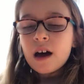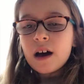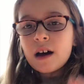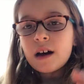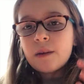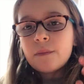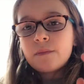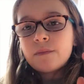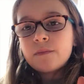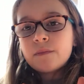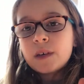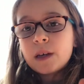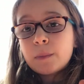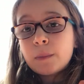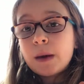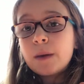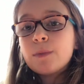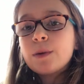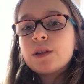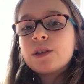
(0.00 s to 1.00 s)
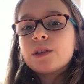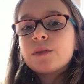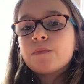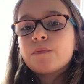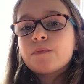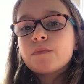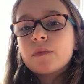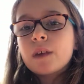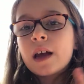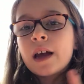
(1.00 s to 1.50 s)
like babies,
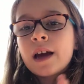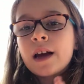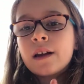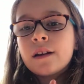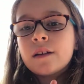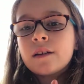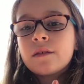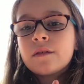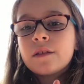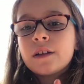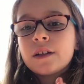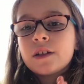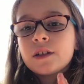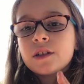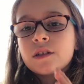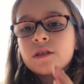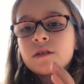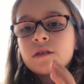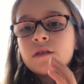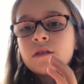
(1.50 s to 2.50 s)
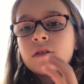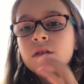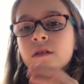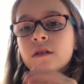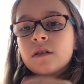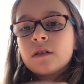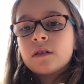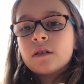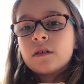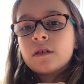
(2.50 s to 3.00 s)
and
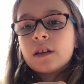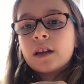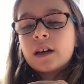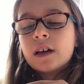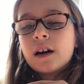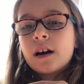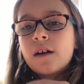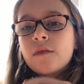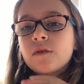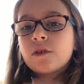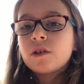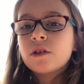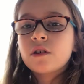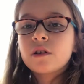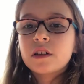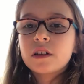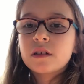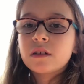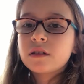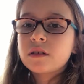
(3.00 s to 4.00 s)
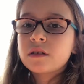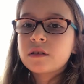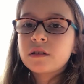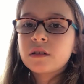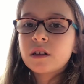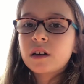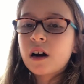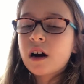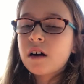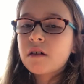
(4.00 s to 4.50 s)
they covered and
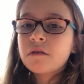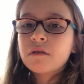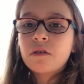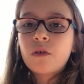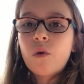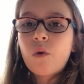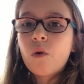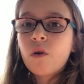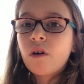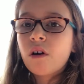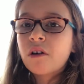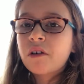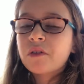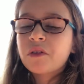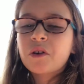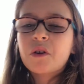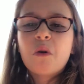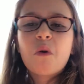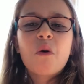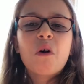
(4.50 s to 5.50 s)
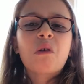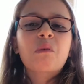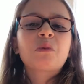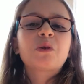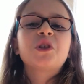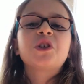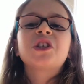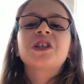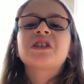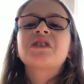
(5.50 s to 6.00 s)
the corn, and the corn
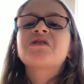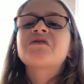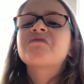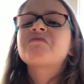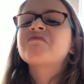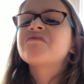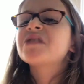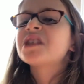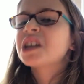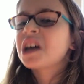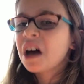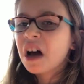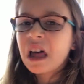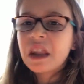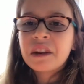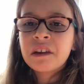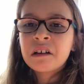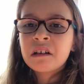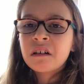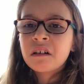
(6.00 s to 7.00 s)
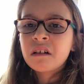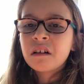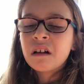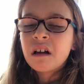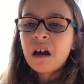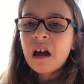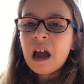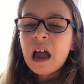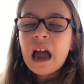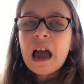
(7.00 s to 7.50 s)
was just done.
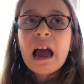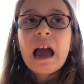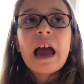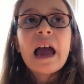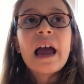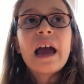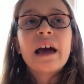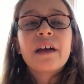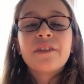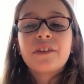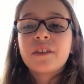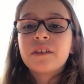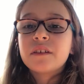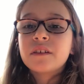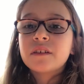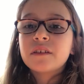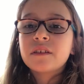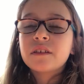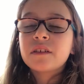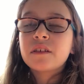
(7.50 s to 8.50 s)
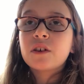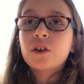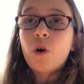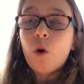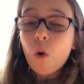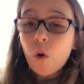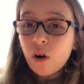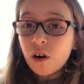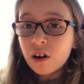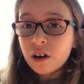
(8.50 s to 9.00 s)
And the
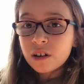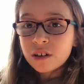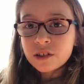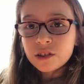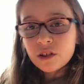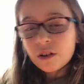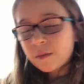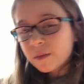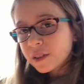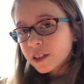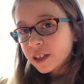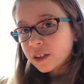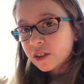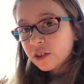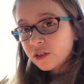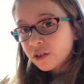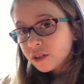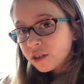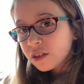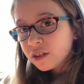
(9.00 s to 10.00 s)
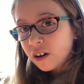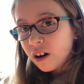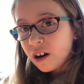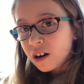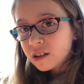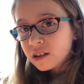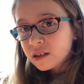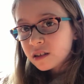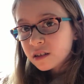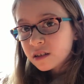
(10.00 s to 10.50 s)
corn is almost like the good
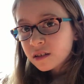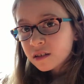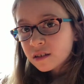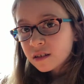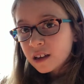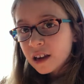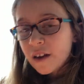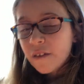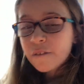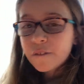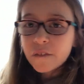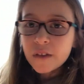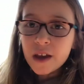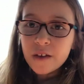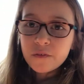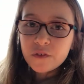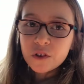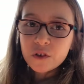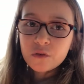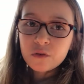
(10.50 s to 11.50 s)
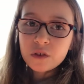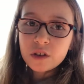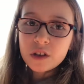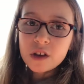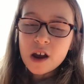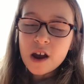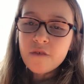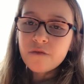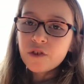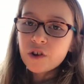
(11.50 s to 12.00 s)
thoughts. If
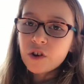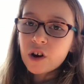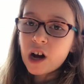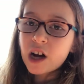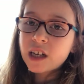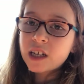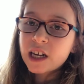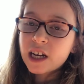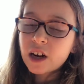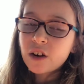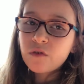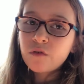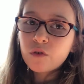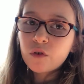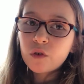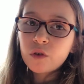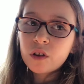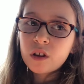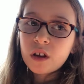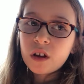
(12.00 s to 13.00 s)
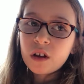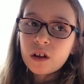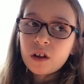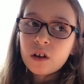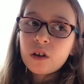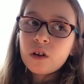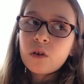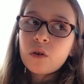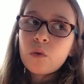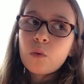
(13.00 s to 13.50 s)
you're not careful
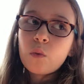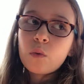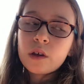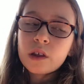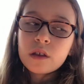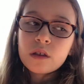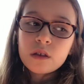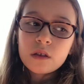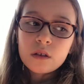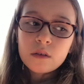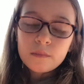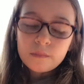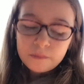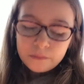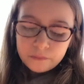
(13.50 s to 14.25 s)
with